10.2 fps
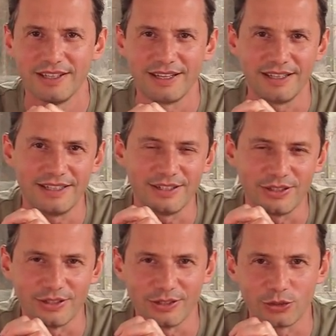
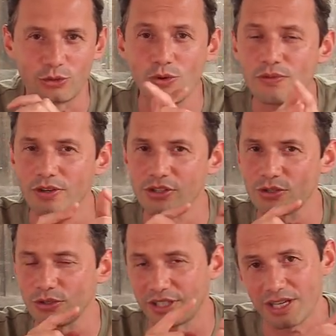And two
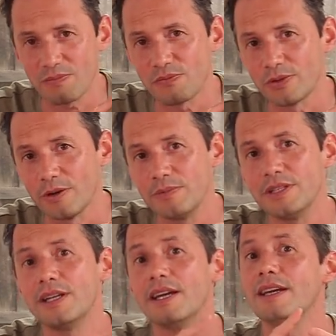versions, the crepe
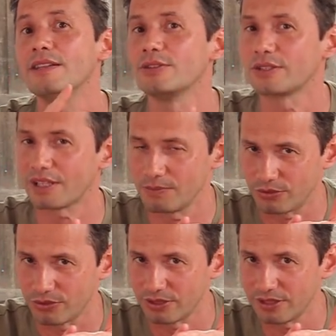flambé and the crepe
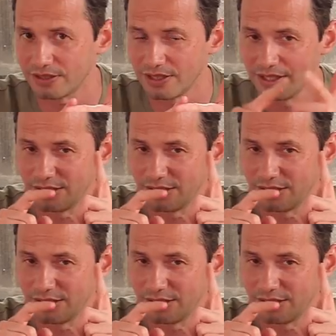Suzette.